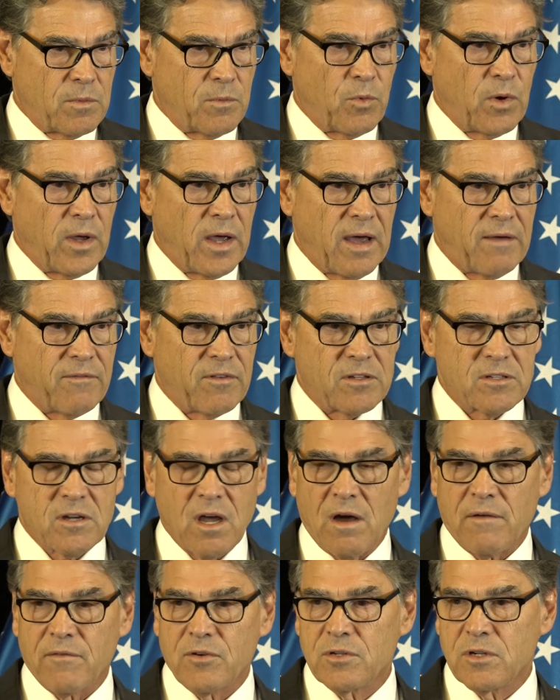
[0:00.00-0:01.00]
we have this
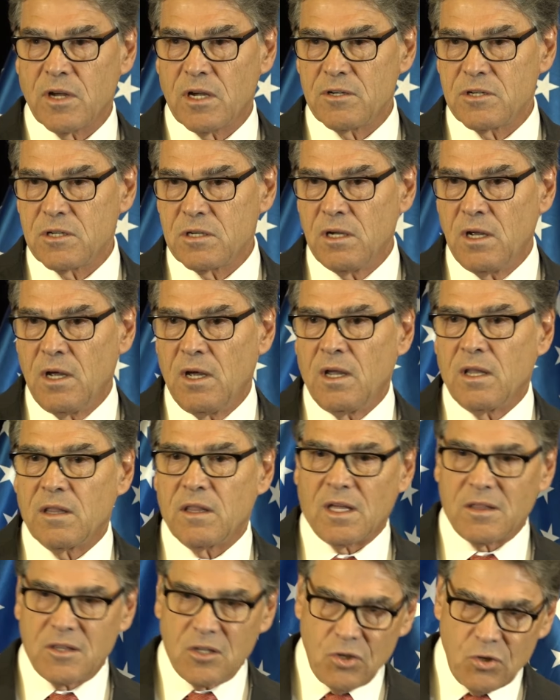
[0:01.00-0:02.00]
conversation
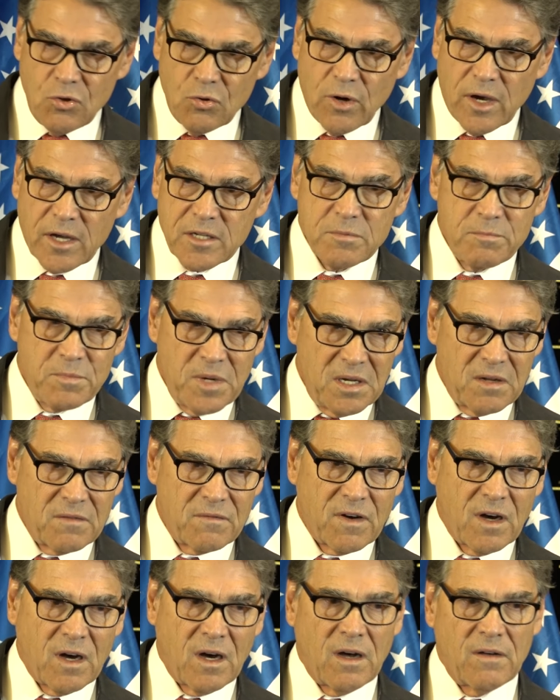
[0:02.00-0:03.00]
that the U.S. be
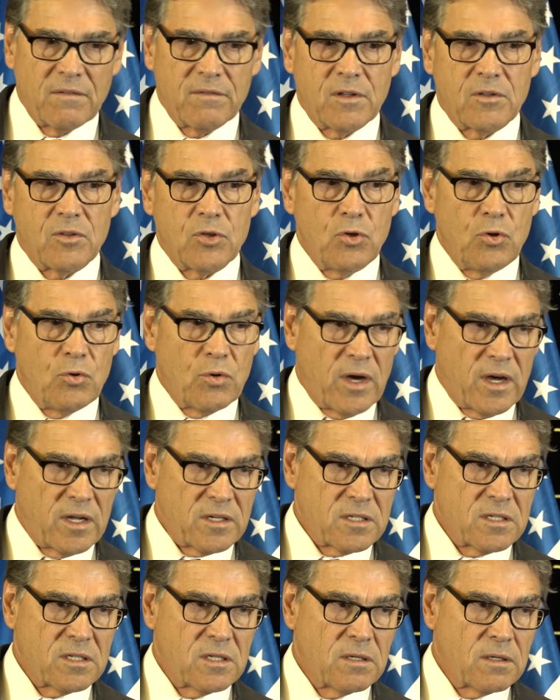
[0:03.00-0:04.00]
involved, that the
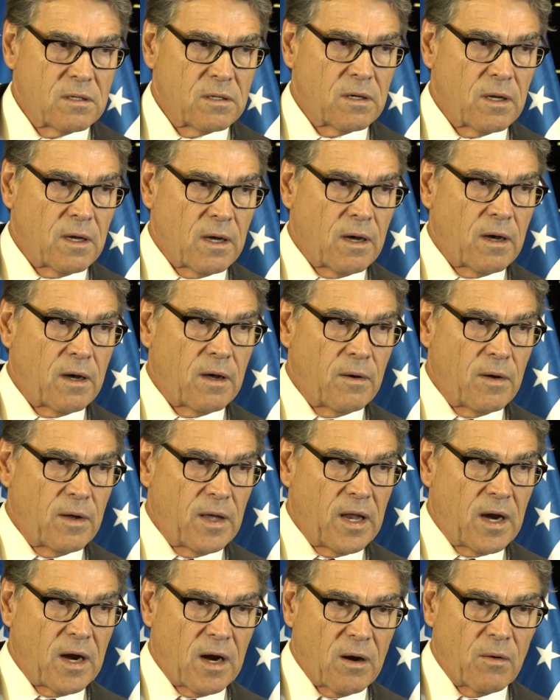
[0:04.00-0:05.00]
U.S. Uh,
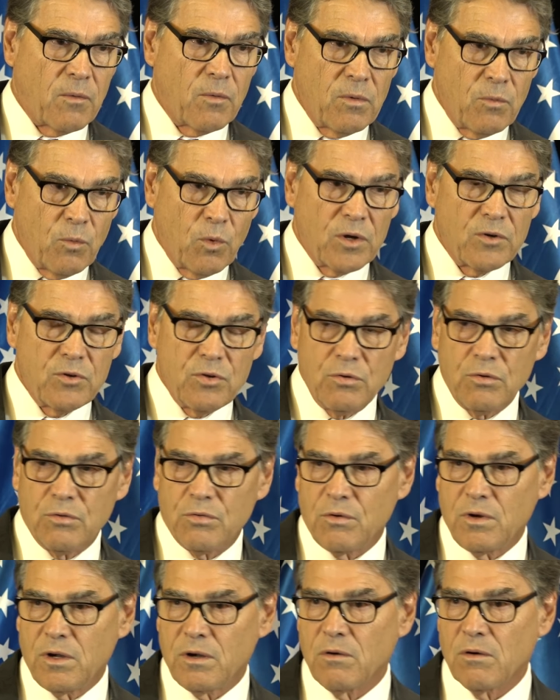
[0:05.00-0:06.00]
and our
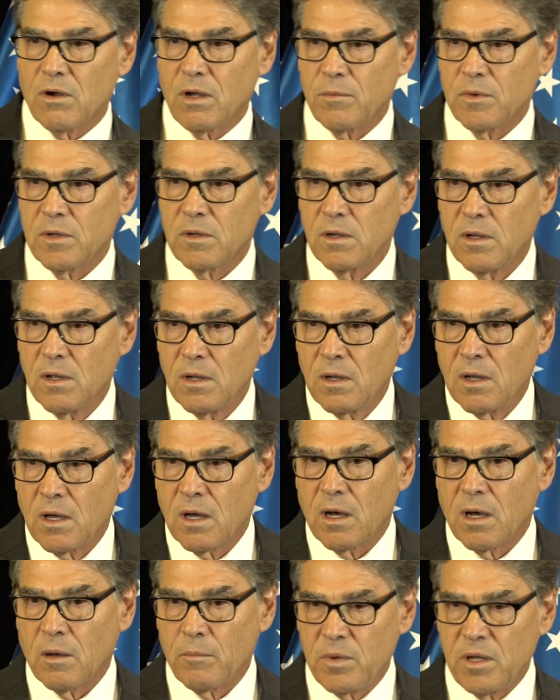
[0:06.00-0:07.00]
123 agreement
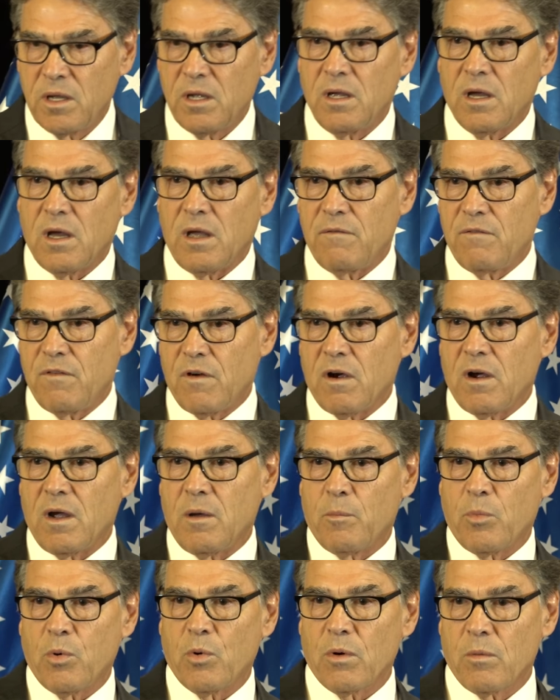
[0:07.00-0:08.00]
uh, be a very
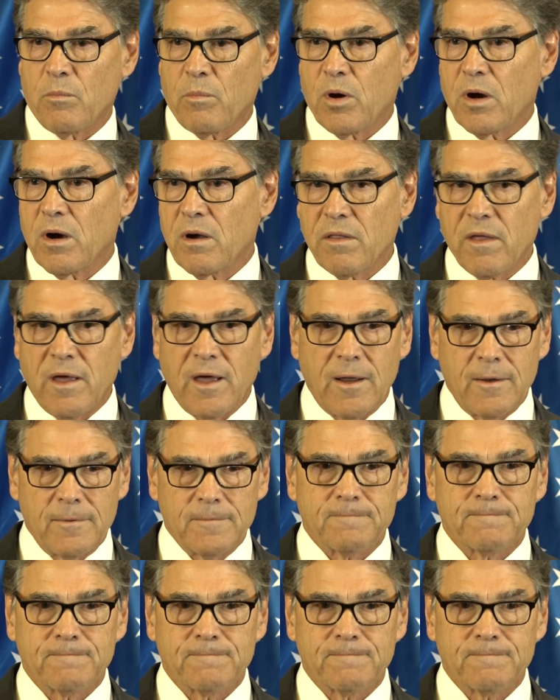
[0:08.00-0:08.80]
important part of that.